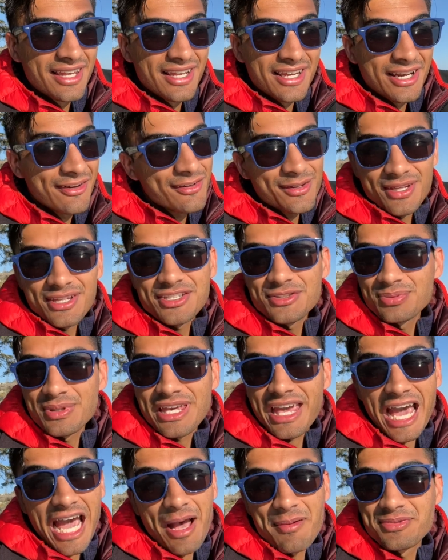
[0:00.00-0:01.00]
I feel like this week
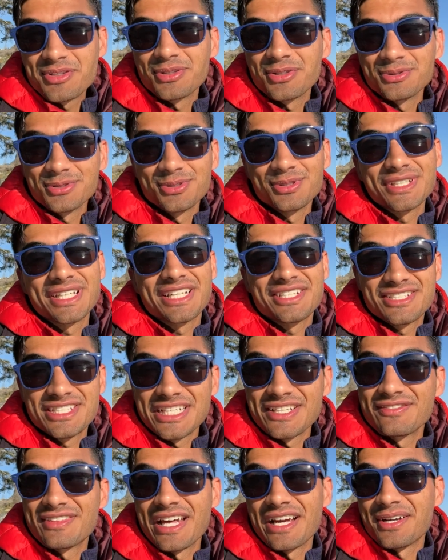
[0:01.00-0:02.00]
absolutely
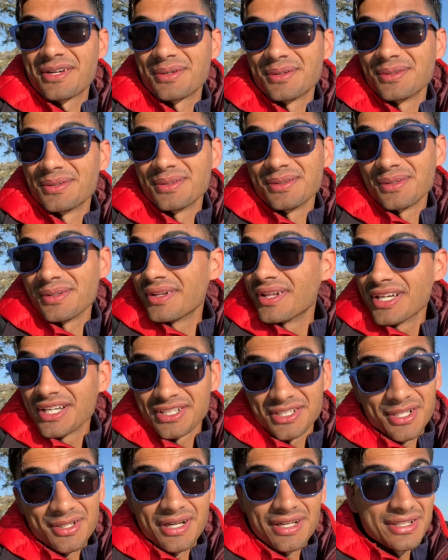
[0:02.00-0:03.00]
achieved that goal, you
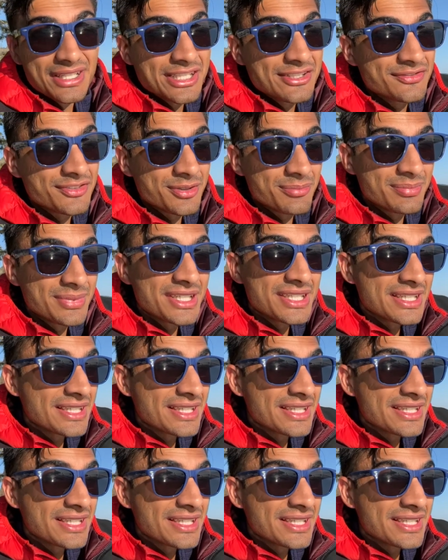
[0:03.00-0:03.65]
know, at least for me.